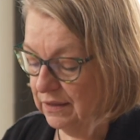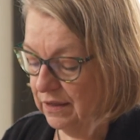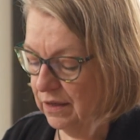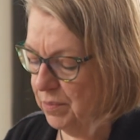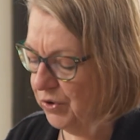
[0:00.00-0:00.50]

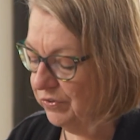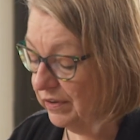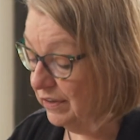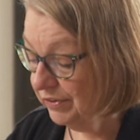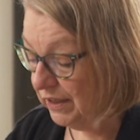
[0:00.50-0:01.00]
And the most
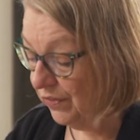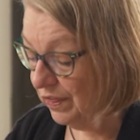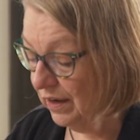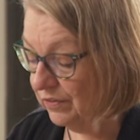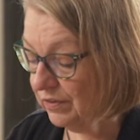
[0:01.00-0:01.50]
significant
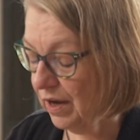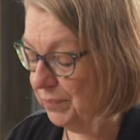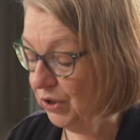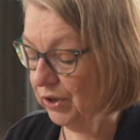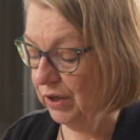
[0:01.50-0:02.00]
thing is
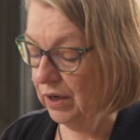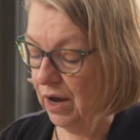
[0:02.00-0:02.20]
community,